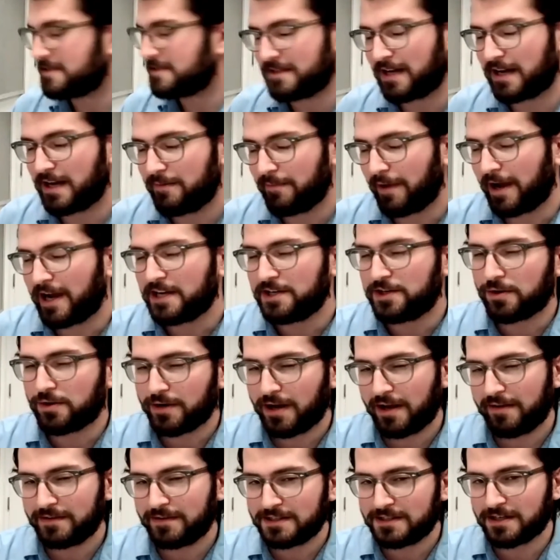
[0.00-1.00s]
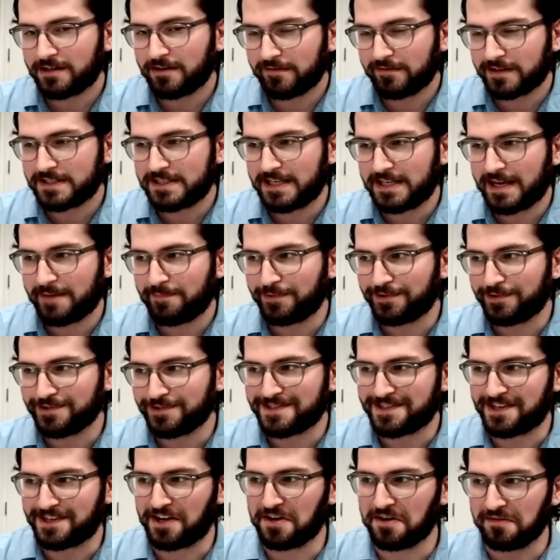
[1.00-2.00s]
time, I don't have a ton of examples
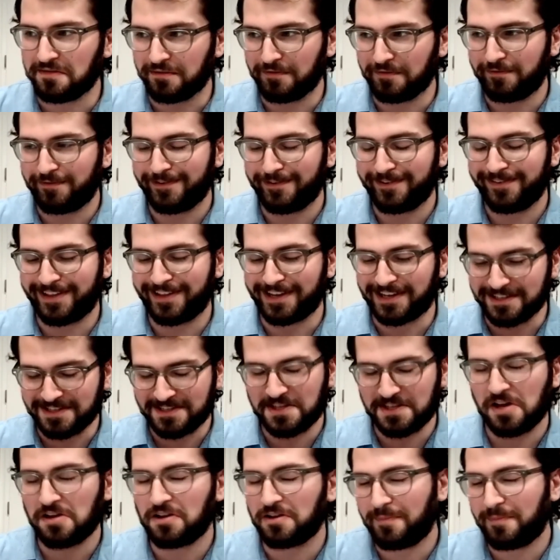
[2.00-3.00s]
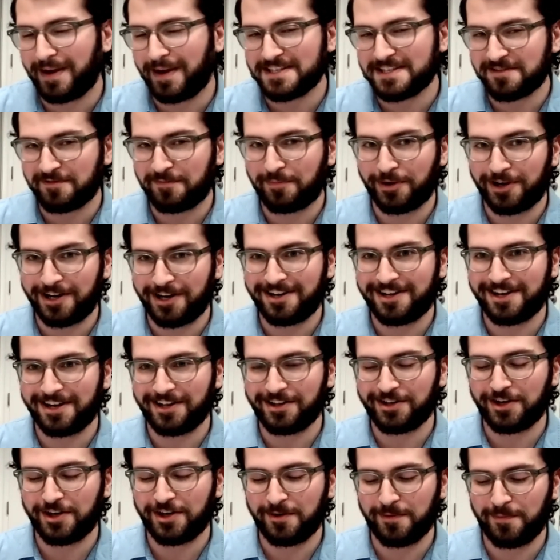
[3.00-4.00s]
of like a solid massive printed
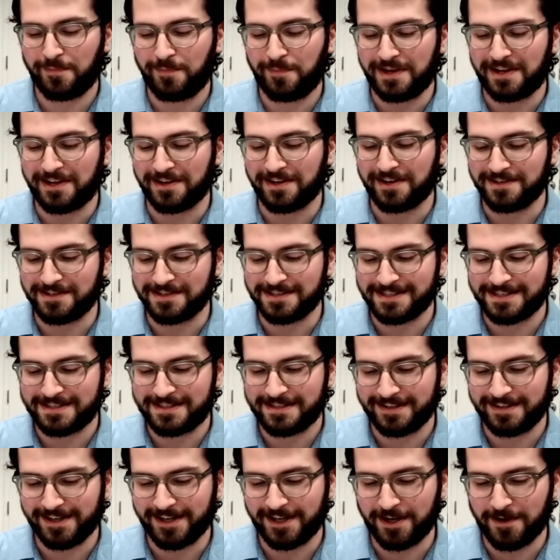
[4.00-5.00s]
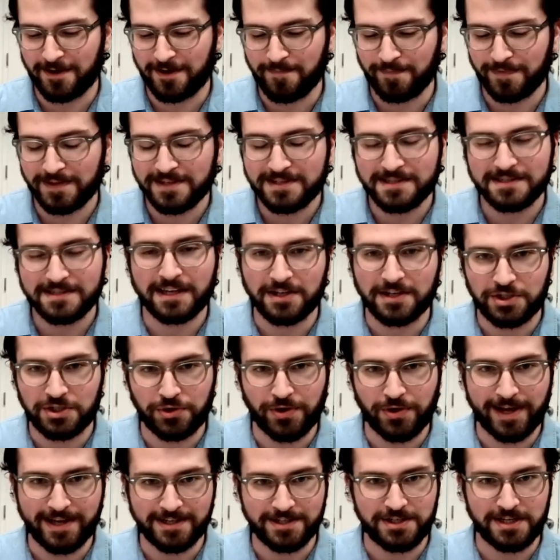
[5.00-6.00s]
color because this is like a
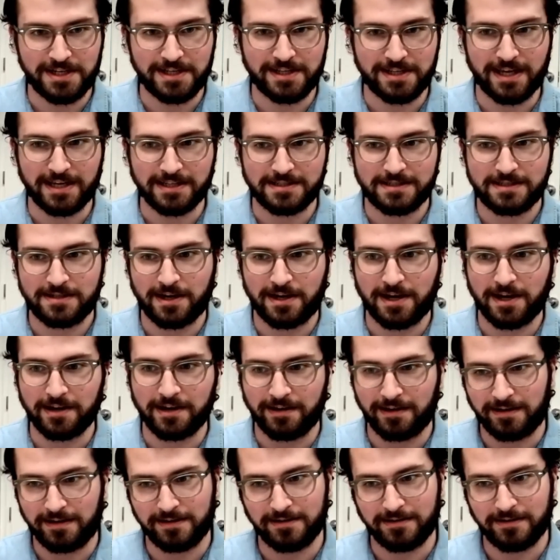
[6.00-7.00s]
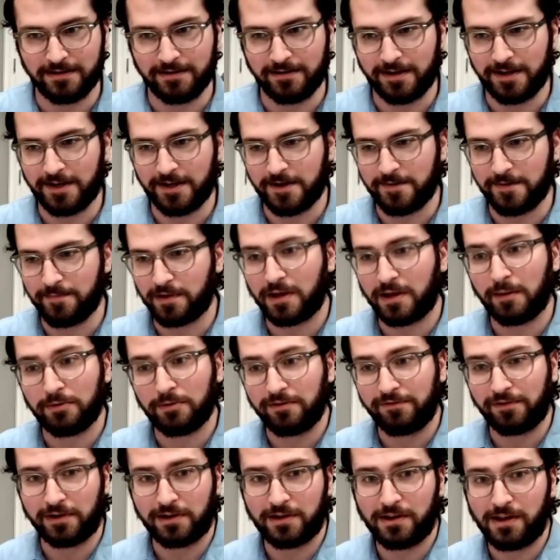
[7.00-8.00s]
strategy that's taught in a couple
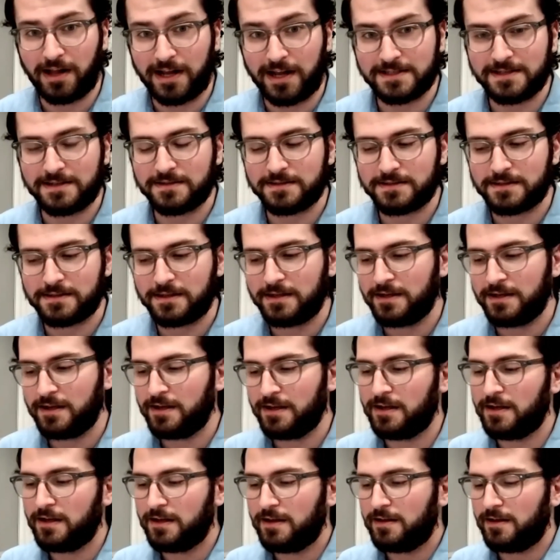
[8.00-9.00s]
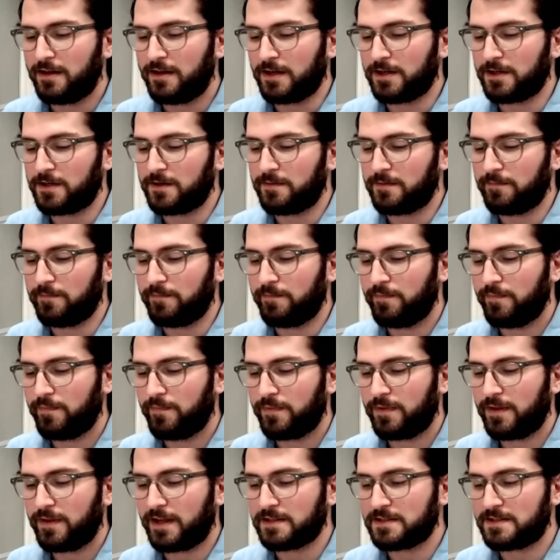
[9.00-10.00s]
different classes. And
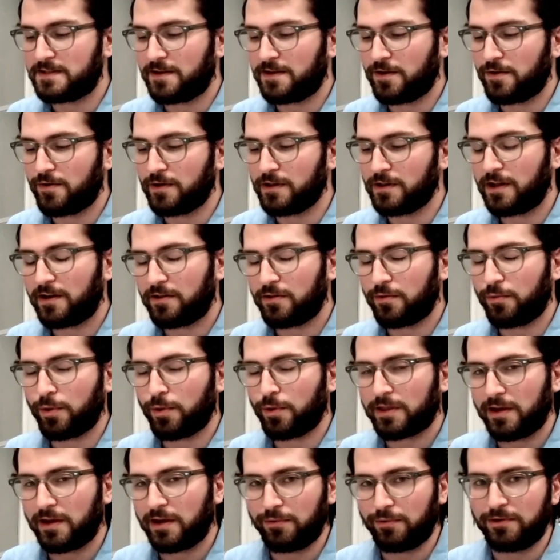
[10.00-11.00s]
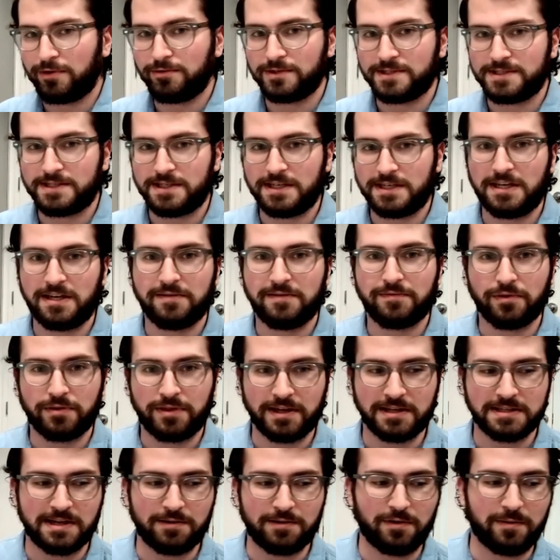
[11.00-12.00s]
so a lot of the work that we receive or
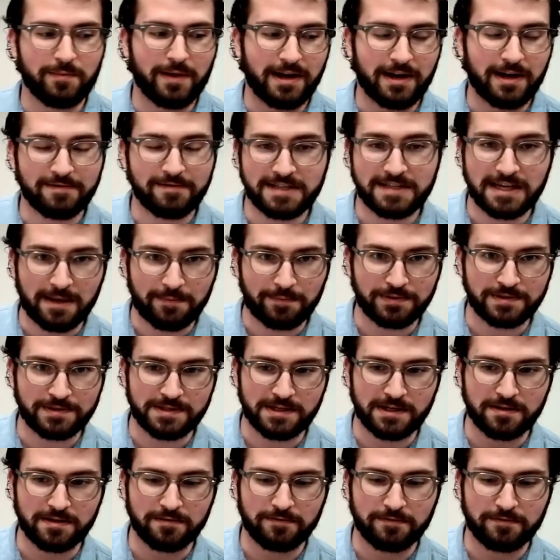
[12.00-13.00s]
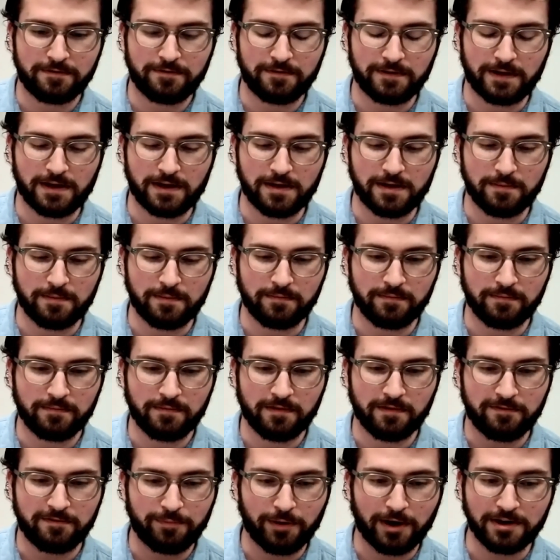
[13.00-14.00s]
things that we might have samples of
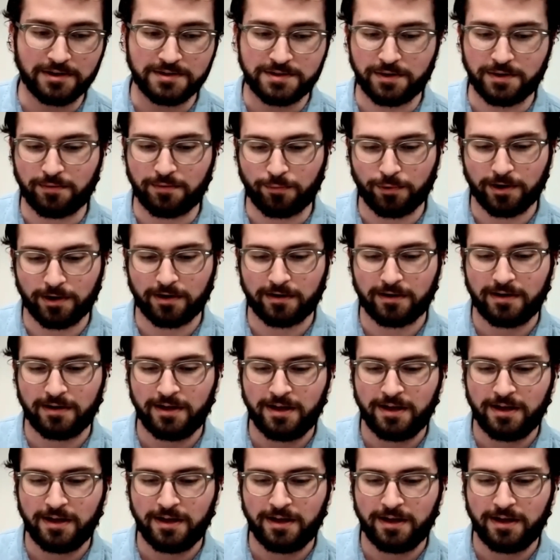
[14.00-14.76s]
prior student work,